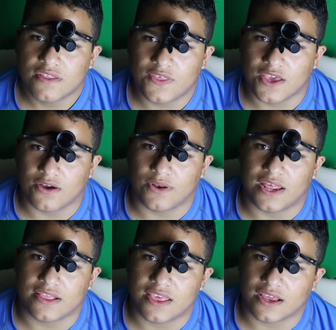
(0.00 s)
the
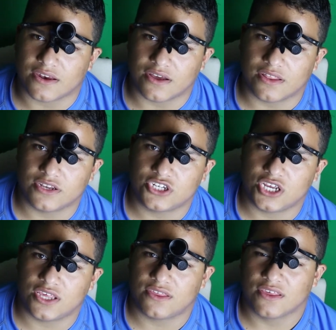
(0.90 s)
OLED
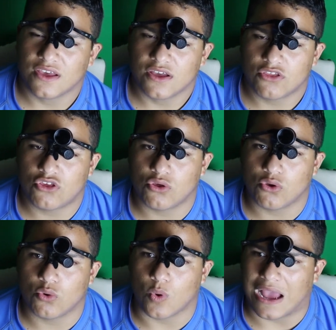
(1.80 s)
technologies
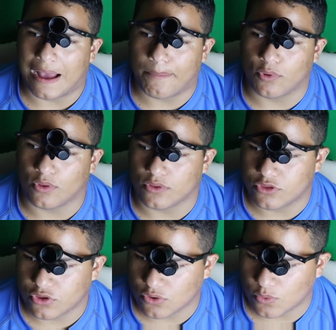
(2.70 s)
to Apple,
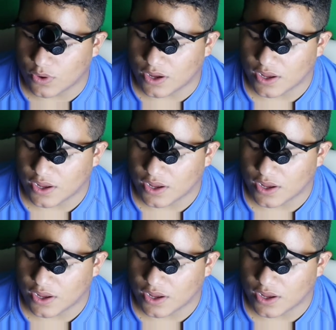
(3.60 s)
to